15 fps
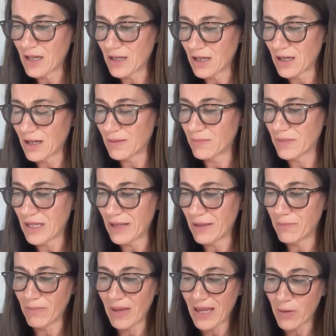it
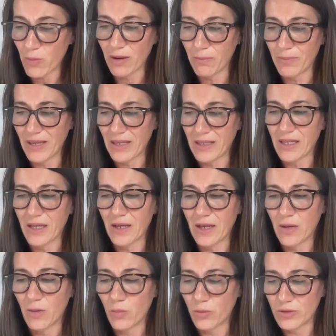may well be,
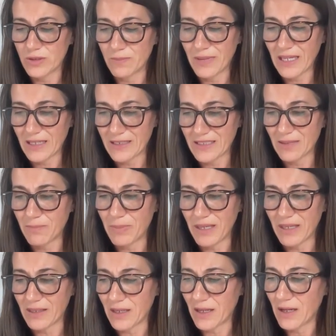would appear to
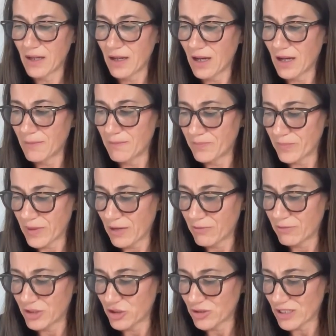be a
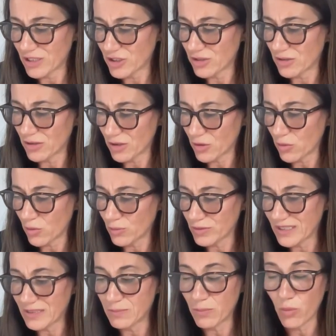restriction the court
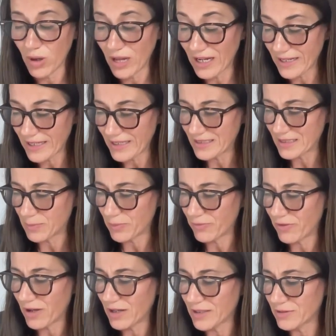is more likely to
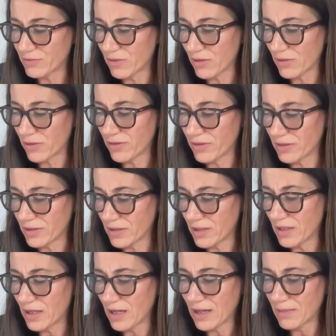provide rather than
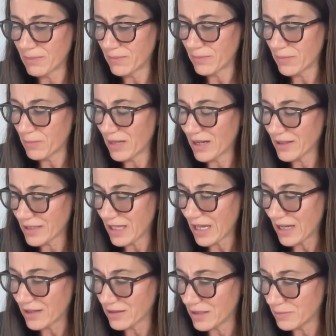blanket
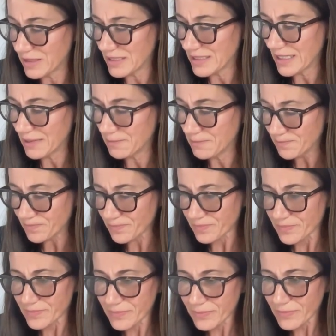anonymity.
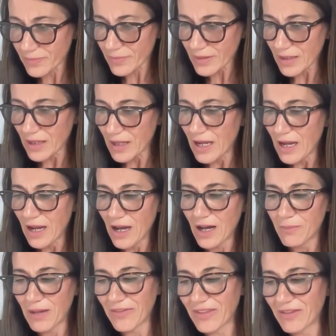
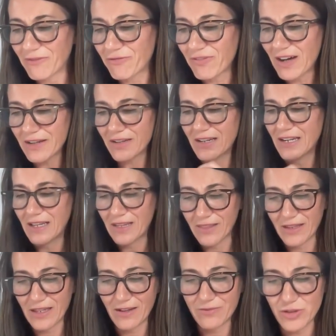And then finally, I
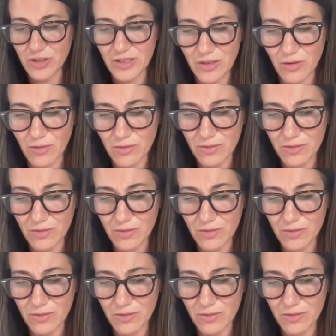think I've just got